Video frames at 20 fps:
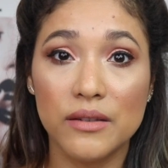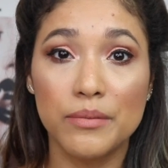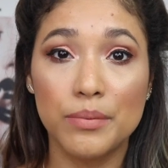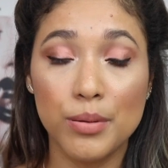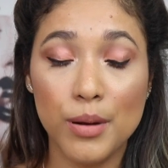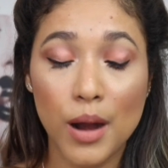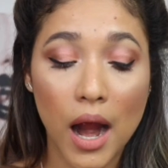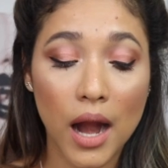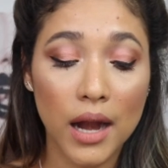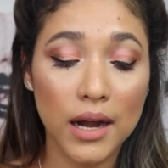of
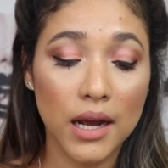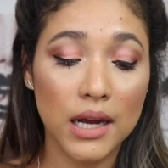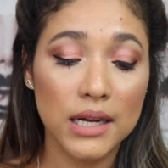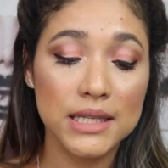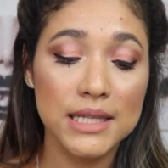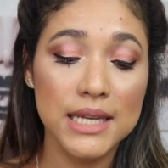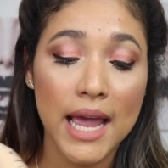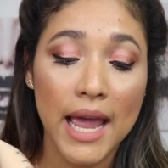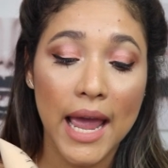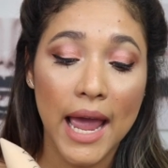
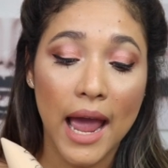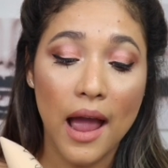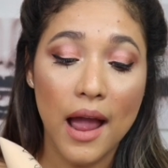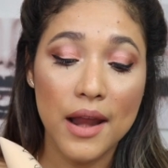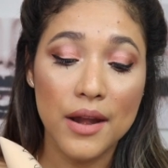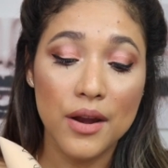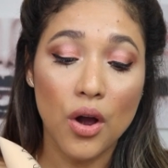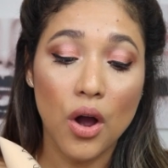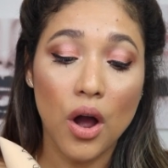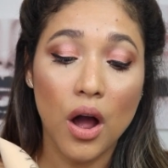product,
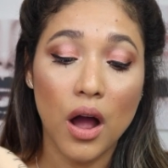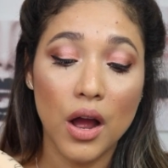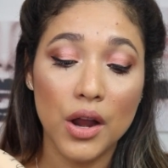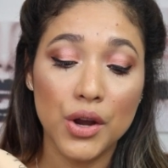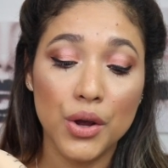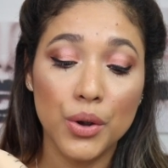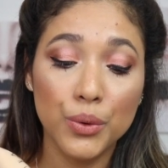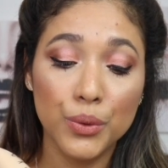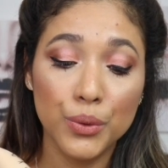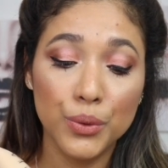and
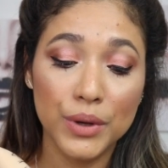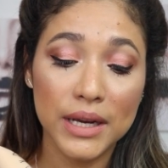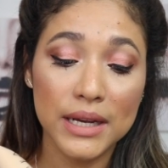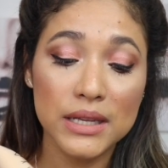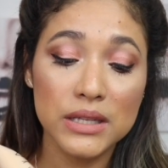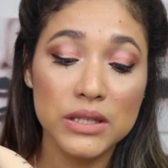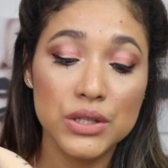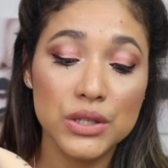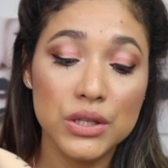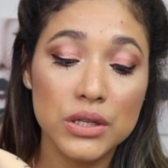on Hudas,